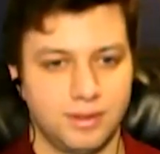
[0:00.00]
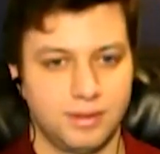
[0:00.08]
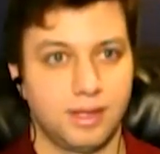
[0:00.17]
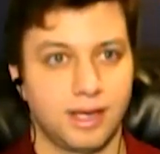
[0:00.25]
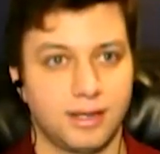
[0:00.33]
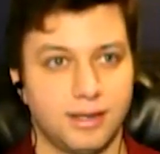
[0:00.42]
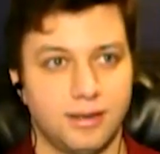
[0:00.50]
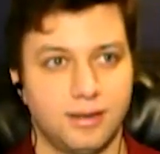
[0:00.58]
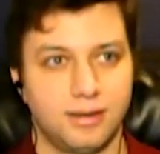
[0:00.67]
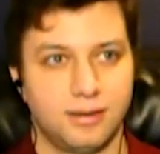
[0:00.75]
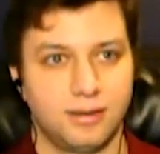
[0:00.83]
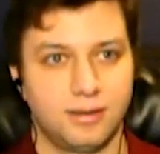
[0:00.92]
like,
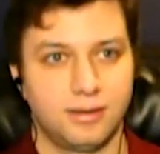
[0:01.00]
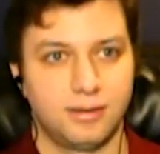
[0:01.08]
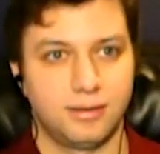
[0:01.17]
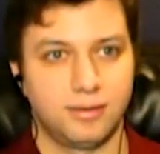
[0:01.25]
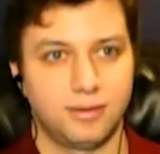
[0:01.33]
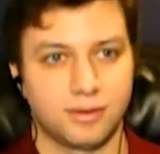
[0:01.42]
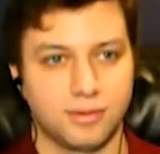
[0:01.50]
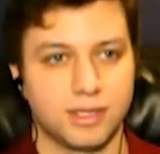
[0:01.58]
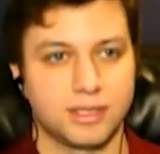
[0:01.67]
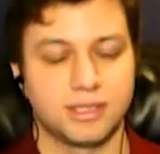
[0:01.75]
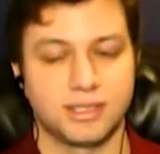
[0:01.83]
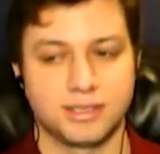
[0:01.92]
the
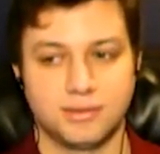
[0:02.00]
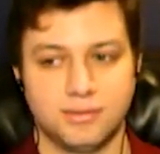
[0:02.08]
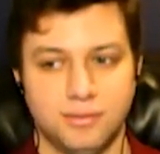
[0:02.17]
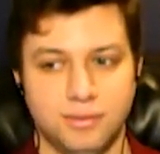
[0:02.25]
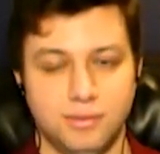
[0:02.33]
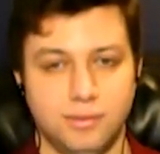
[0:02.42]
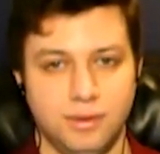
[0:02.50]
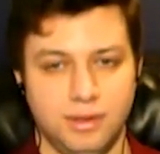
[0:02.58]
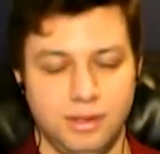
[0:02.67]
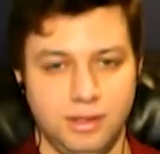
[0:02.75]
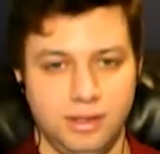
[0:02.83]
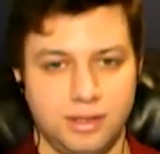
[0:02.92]
question is,
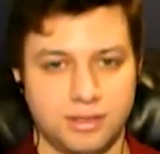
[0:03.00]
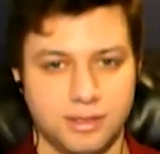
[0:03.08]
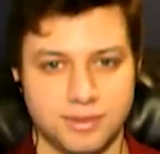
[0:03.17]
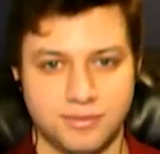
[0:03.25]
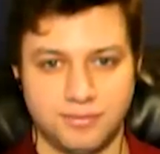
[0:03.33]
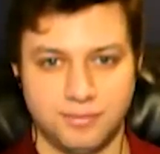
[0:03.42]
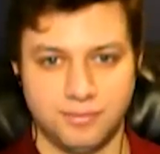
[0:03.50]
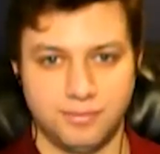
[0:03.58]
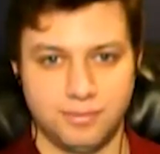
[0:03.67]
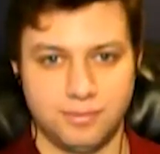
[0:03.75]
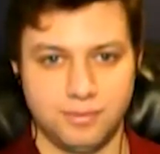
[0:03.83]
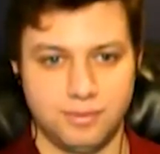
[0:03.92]
in terms of
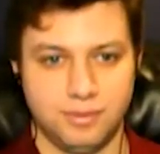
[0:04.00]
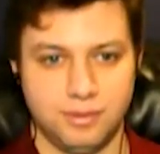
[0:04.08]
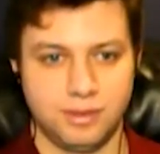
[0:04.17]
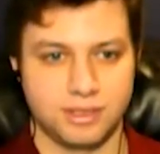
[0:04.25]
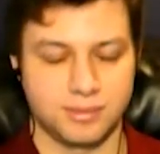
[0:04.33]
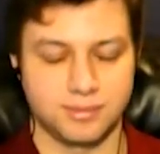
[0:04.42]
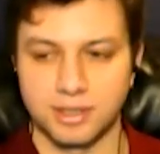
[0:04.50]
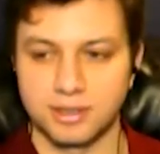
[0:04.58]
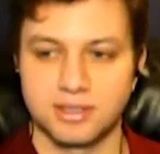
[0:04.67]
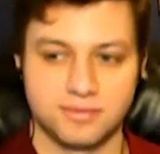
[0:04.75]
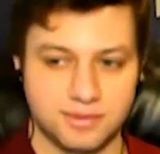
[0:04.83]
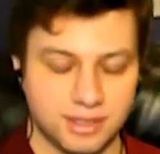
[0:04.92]
the
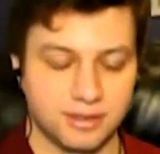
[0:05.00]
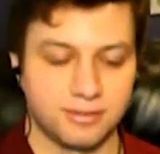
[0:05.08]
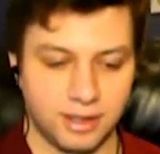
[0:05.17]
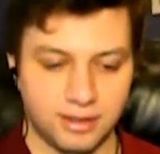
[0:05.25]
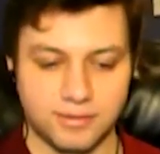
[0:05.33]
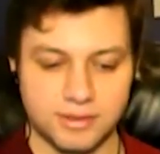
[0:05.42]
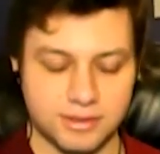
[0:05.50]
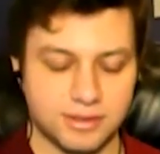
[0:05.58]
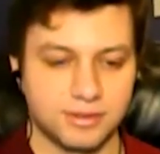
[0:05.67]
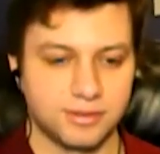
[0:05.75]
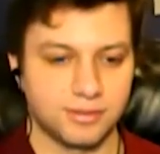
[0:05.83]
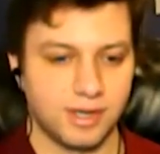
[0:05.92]
subjunctives that are relevant
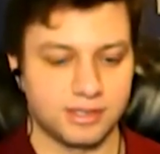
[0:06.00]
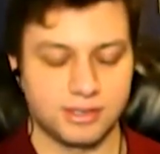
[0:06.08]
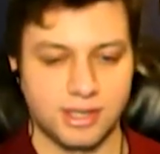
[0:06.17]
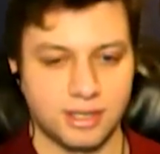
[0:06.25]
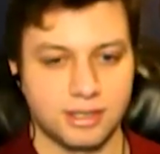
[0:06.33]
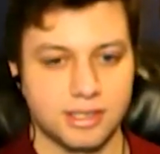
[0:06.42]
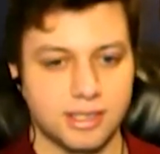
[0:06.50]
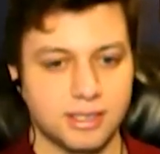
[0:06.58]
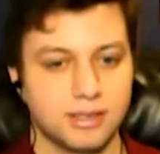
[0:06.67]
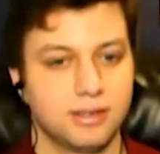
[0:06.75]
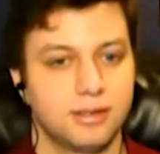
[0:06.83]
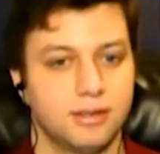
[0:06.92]
to
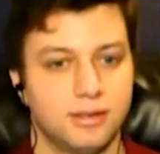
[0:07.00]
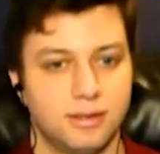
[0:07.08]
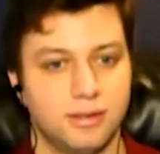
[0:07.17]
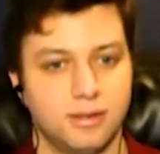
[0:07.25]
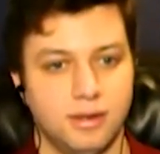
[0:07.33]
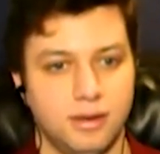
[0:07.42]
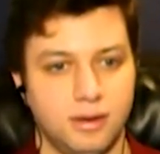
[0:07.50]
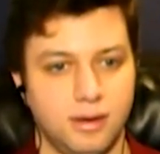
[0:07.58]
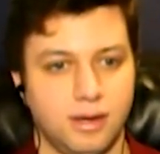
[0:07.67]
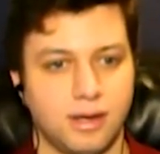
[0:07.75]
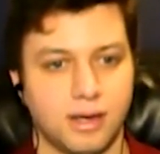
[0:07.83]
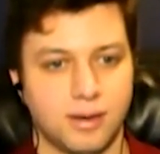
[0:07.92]
rationality,
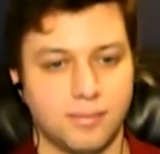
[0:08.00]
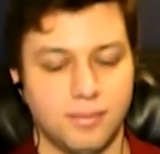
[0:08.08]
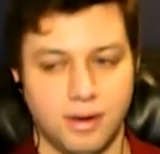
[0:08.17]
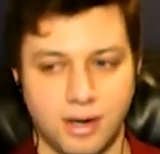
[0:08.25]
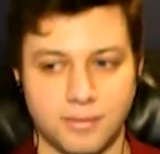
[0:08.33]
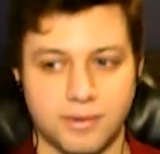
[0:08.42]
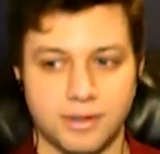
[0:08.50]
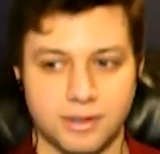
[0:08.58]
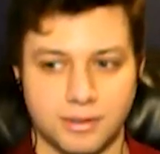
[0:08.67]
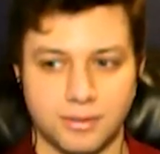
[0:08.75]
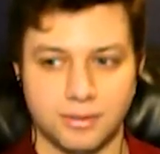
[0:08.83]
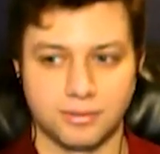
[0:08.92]
um, are we going to
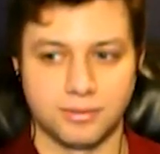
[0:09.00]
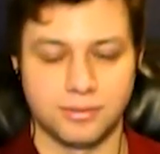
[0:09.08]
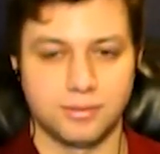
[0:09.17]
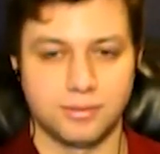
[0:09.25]
hold